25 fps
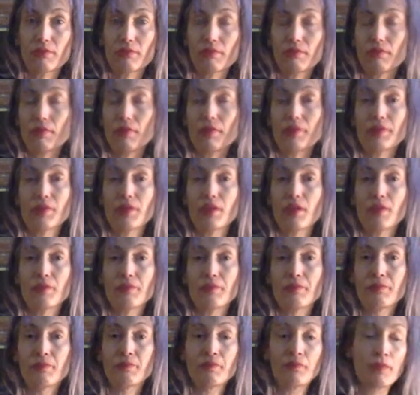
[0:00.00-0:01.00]
no job.
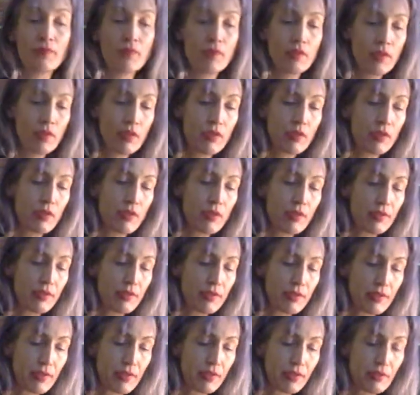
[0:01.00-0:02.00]

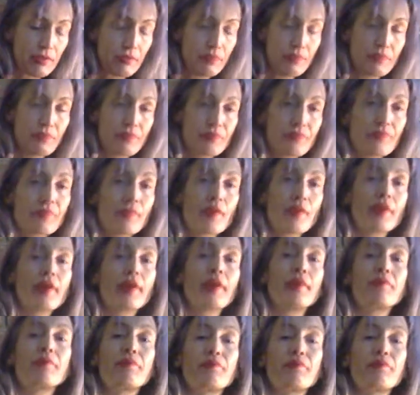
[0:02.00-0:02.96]
So, okay,